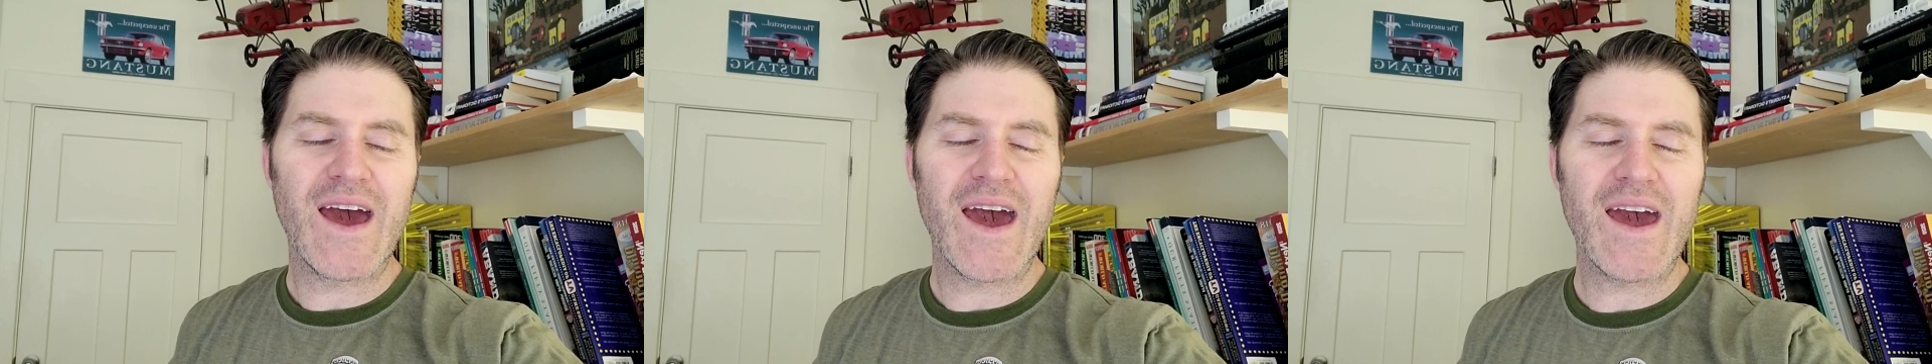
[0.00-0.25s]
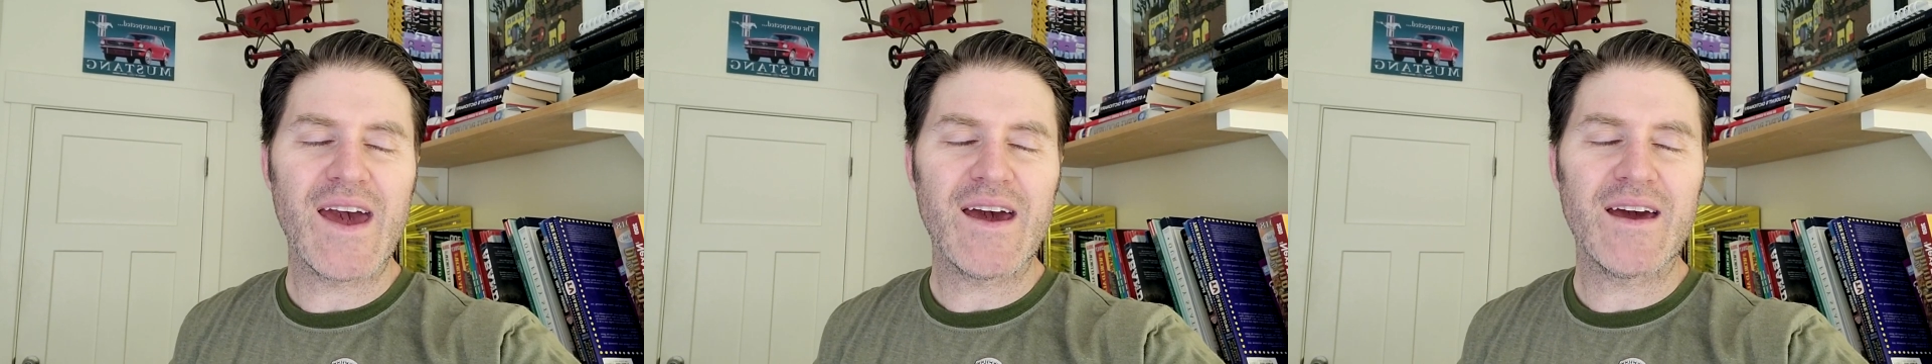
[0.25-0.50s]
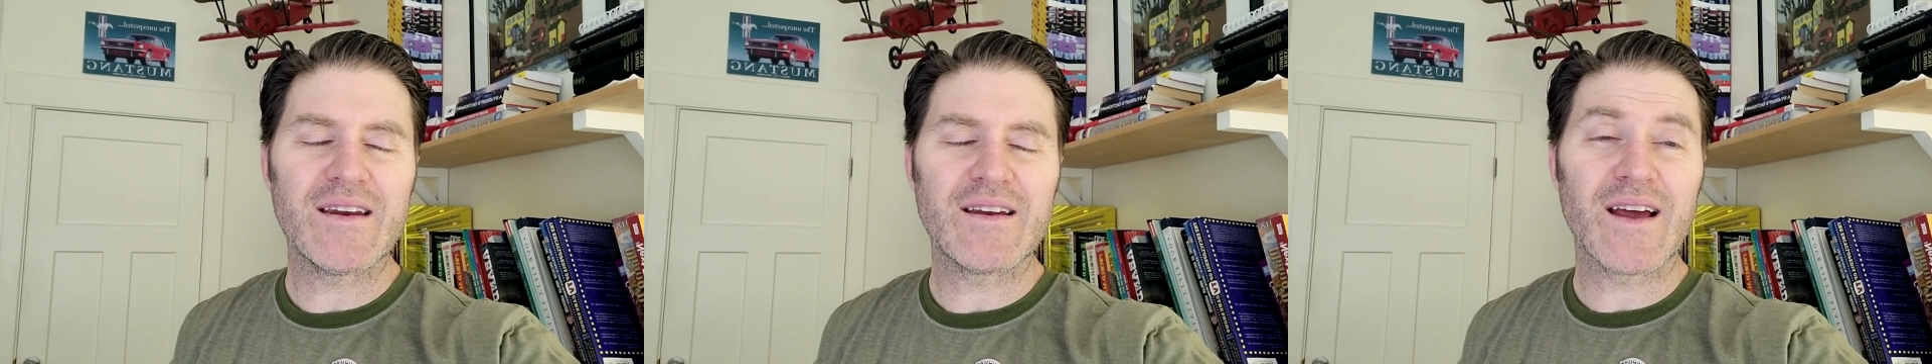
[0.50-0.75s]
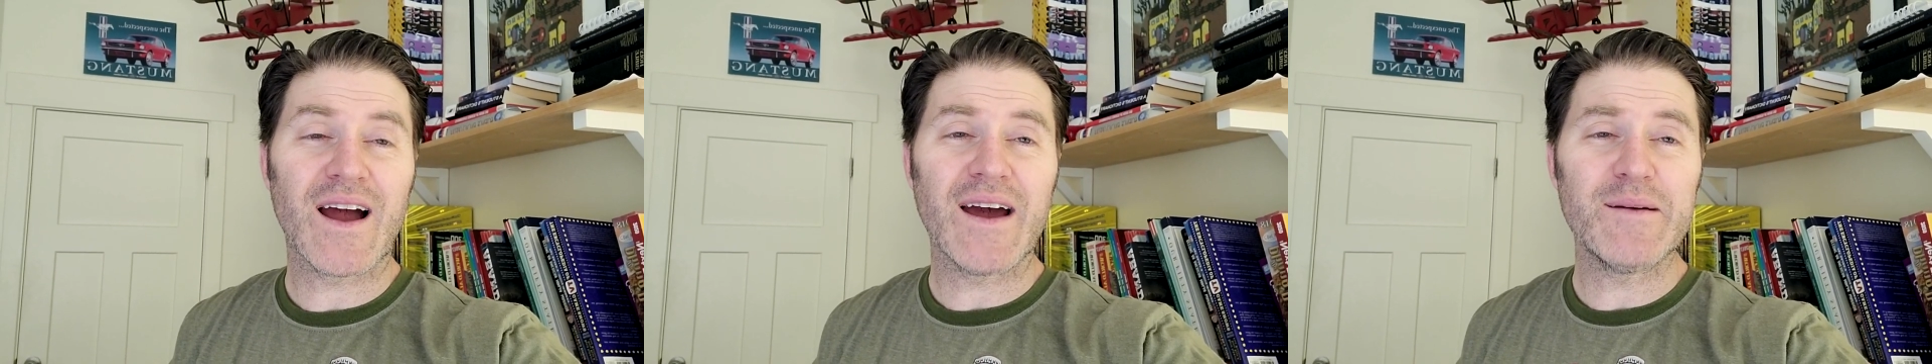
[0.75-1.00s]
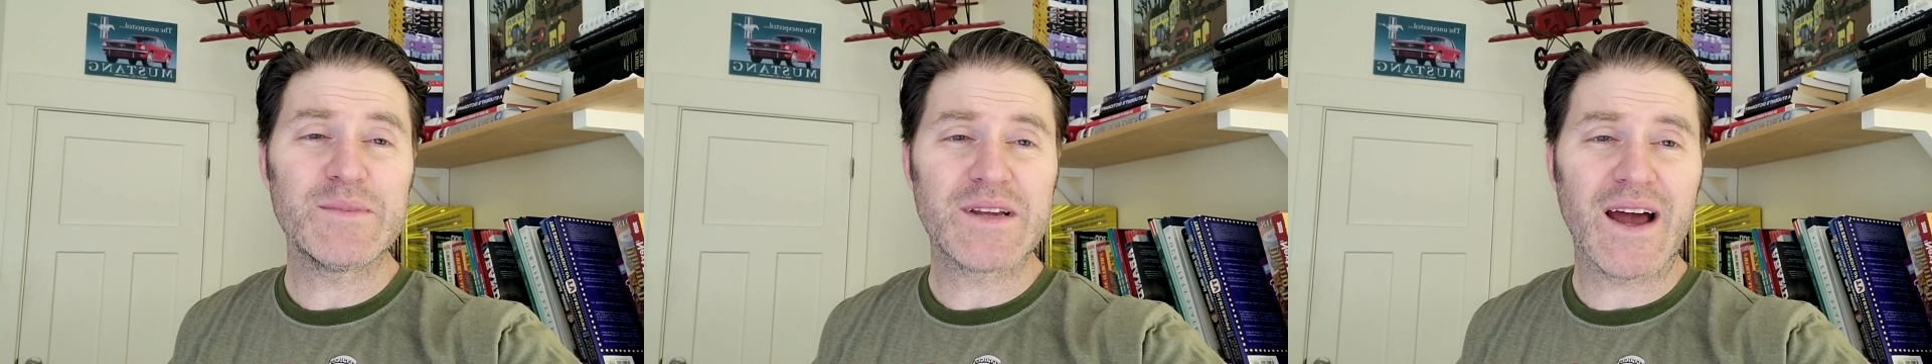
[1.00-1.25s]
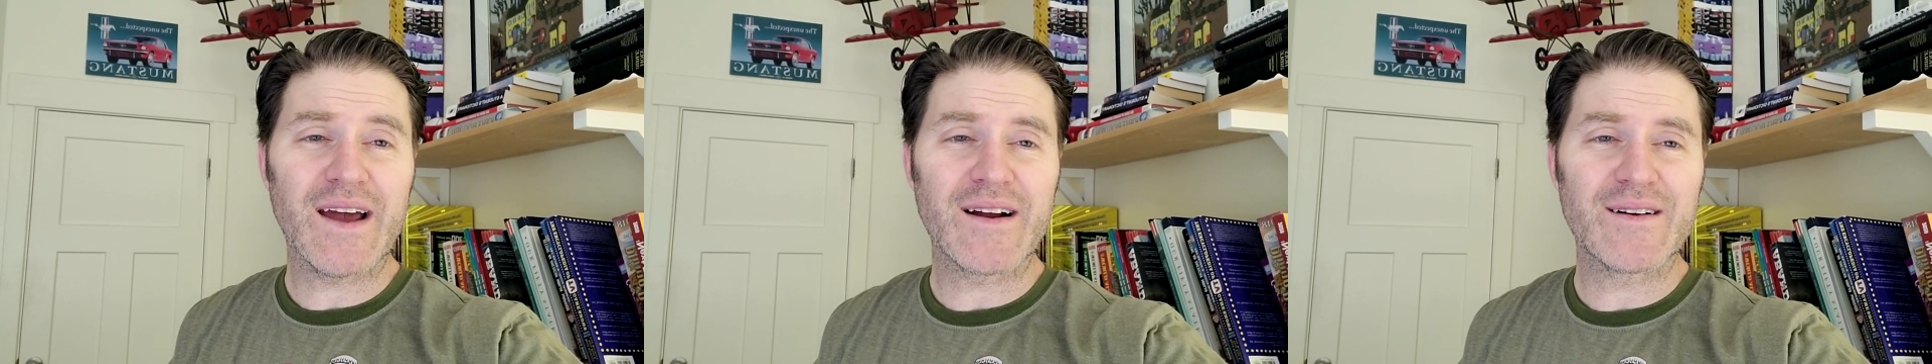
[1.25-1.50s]
And I'm
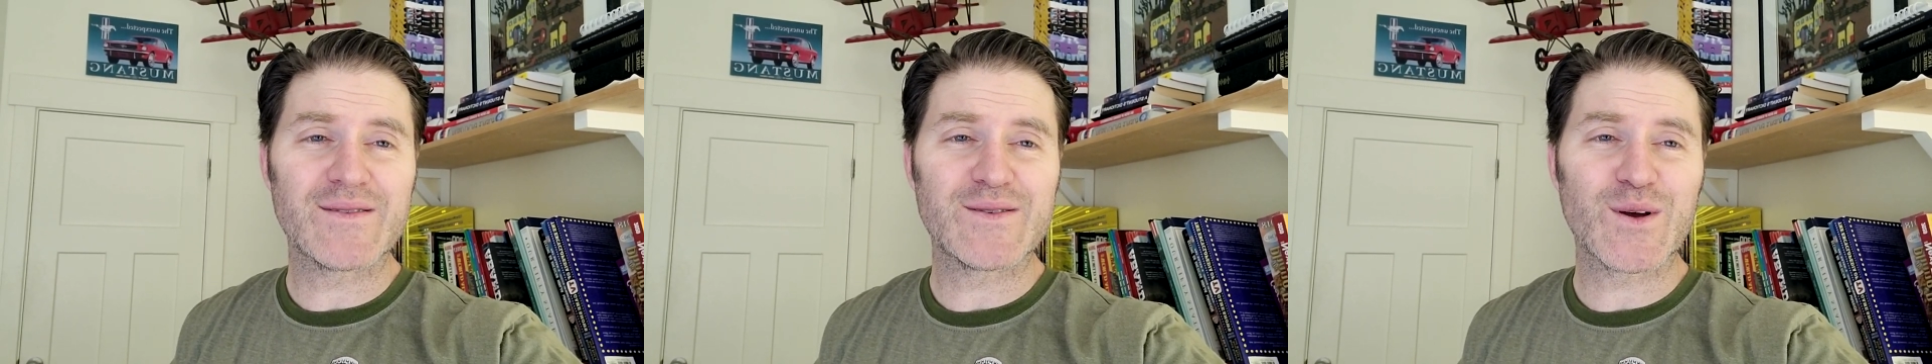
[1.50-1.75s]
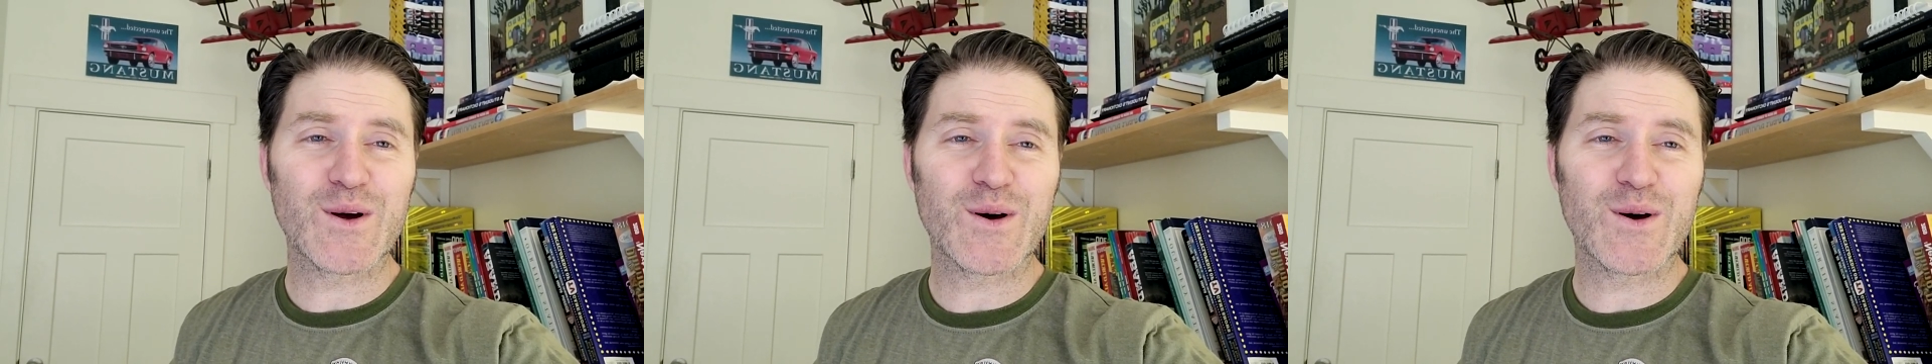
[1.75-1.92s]
tired, so